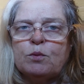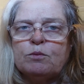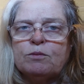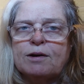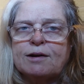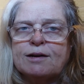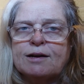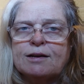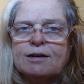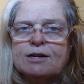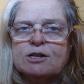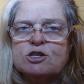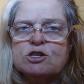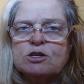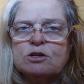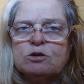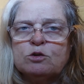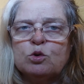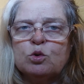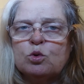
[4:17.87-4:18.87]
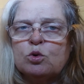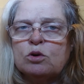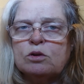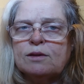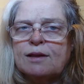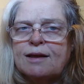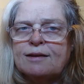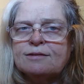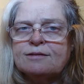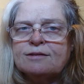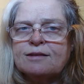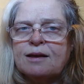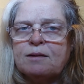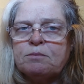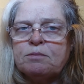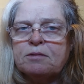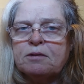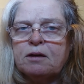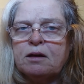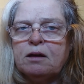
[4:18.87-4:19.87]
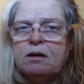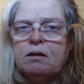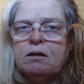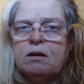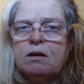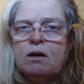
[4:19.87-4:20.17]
recognition Google Lens type thing.